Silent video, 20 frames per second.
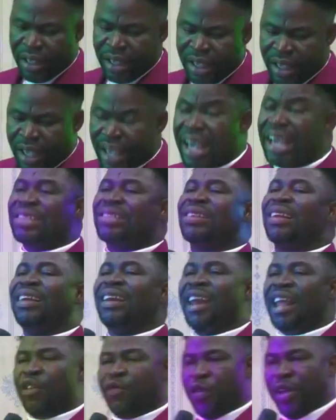is
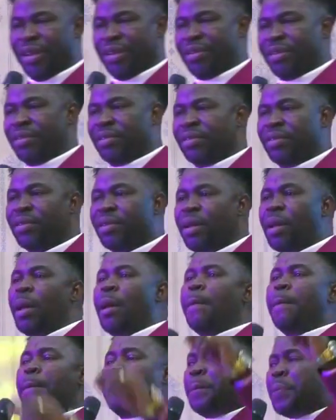living,
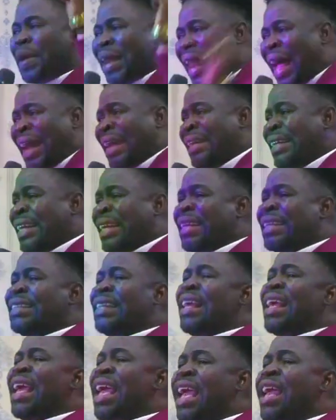planning
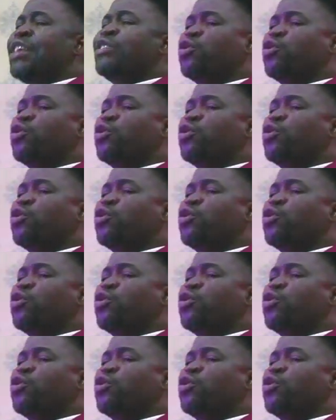is